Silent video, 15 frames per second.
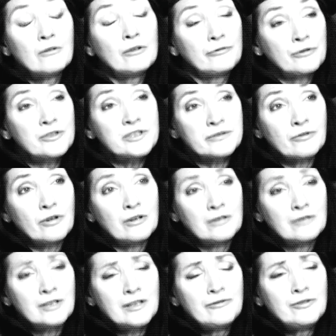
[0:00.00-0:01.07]
Well, first of
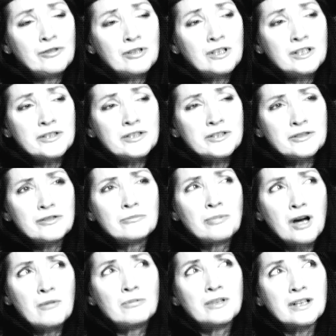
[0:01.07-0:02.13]
all, if you could listen to your
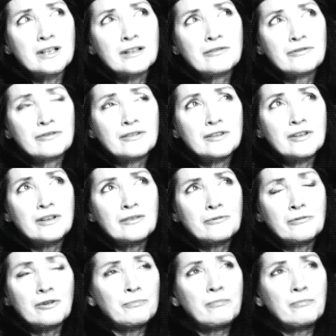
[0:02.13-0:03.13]
public, if the